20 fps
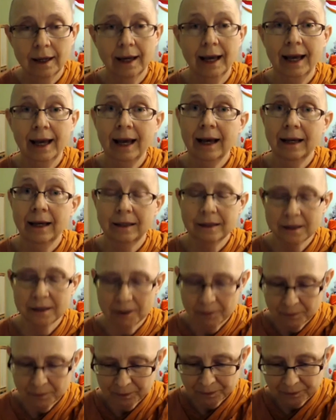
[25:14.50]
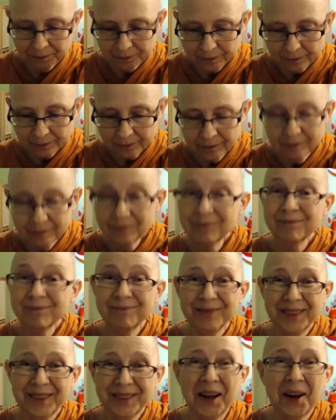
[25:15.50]
And
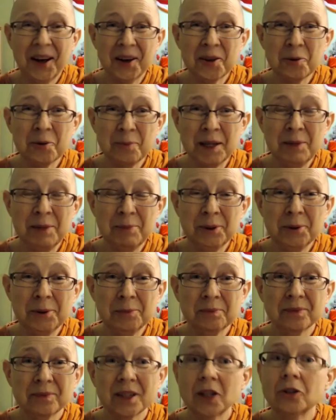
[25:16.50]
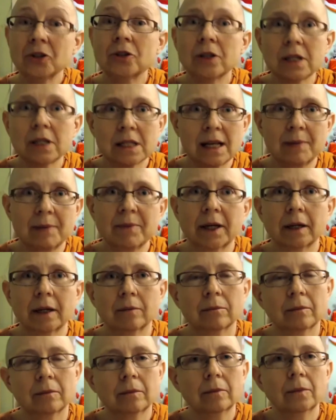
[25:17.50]
other people do the same
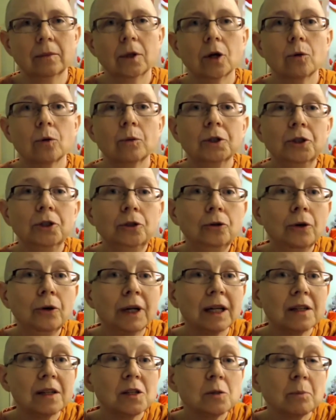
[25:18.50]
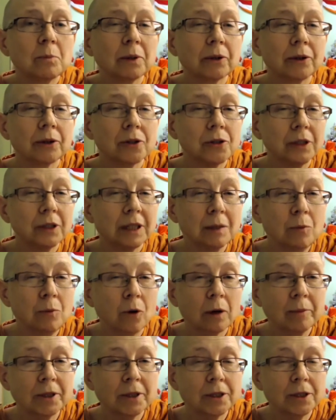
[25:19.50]
thing. When you get spiritually
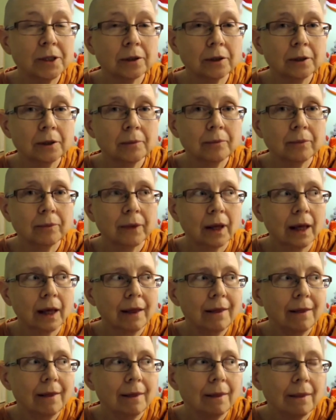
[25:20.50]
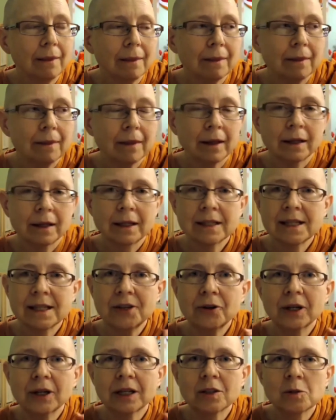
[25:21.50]
more mature, let's say
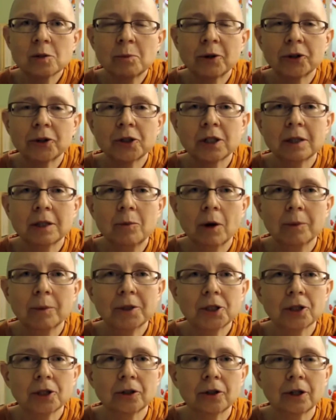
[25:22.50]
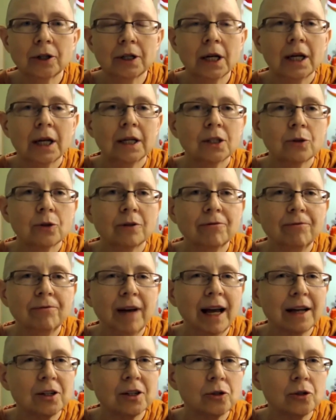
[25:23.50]
you get spiritually more mature to a
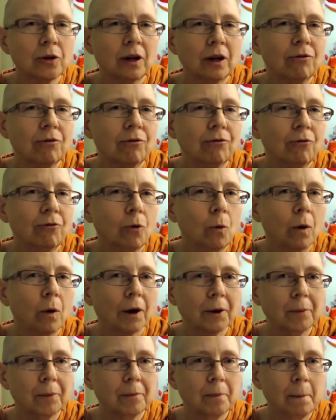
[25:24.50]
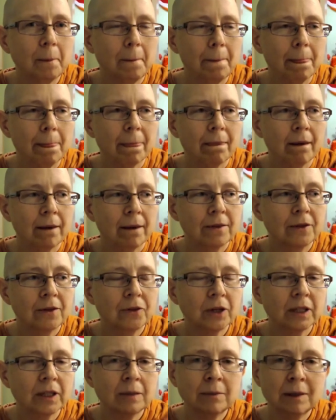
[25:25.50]
factor of 4, then
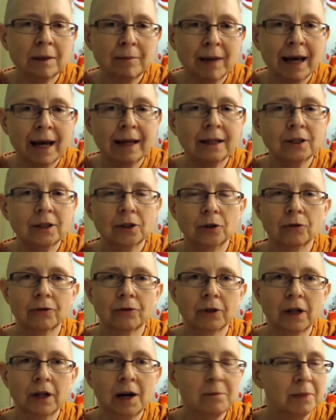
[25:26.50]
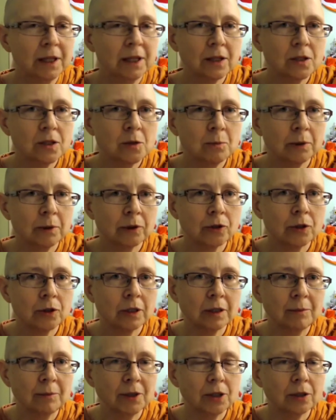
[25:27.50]
they're going to be mad at you for not being
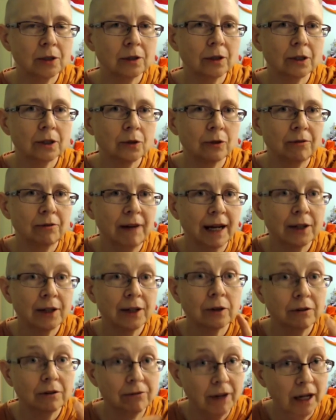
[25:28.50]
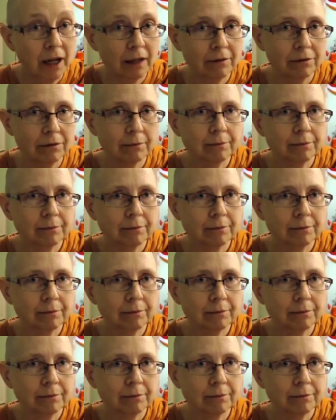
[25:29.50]
spiritually mature to a factor of 5.